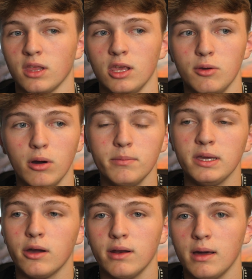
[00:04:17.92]
You won't be
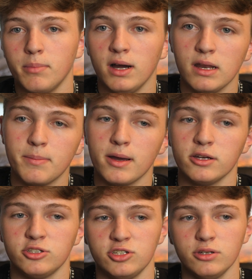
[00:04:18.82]
going out buying a pair
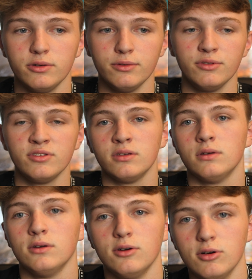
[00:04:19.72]
of shoes
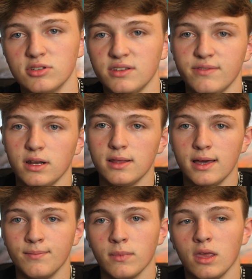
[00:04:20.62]
or something like that.